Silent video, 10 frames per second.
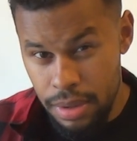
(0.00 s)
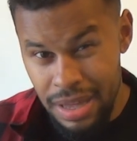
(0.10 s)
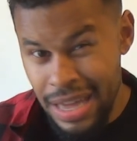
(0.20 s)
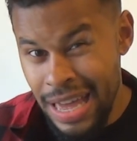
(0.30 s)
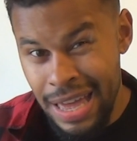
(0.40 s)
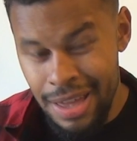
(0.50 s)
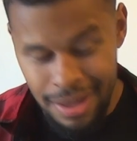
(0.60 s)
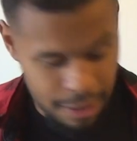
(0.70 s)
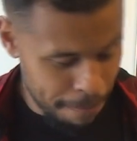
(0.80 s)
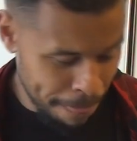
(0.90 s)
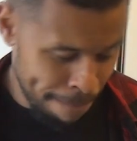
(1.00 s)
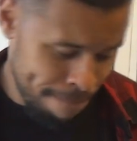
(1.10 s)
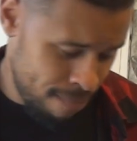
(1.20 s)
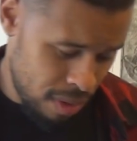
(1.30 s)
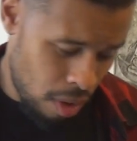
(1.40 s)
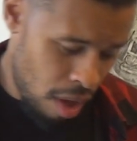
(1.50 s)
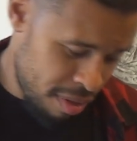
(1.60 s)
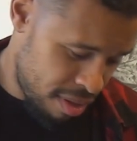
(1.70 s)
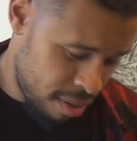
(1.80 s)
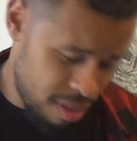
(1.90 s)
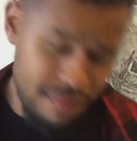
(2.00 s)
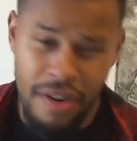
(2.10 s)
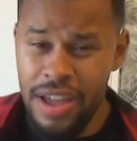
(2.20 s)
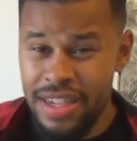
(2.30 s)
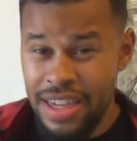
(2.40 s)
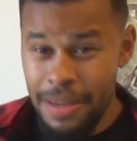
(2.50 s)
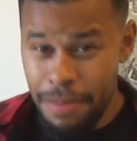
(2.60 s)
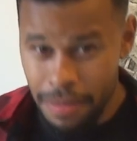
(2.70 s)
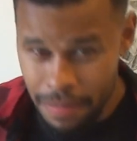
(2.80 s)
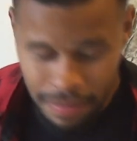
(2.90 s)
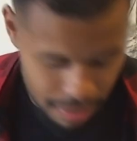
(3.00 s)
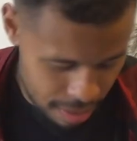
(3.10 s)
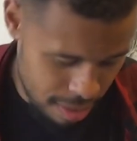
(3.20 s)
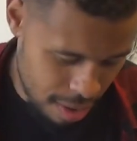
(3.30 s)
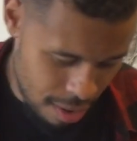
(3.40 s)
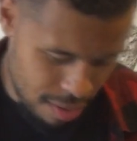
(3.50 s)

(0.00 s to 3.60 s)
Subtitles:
Yeah. Cost is very cheap. You know,